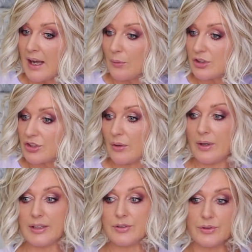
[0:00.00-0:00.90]
I will show
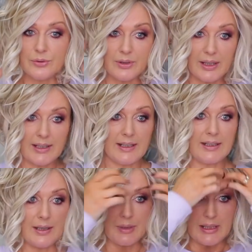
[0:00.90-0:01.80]
her to you
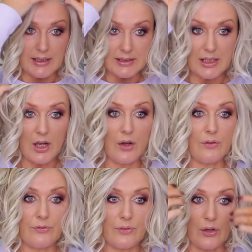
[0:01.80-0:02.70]
in a minute
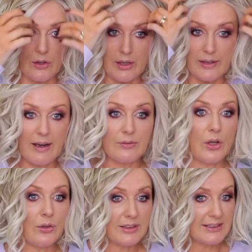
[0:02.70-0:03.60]
of around
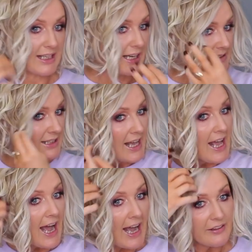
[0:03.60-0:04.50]
all the sides.
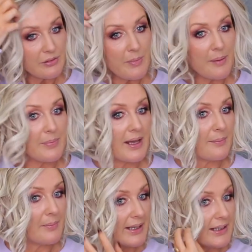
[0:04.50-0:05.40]
I
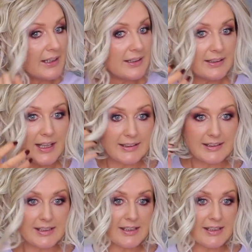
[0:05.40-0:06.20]
remember my, like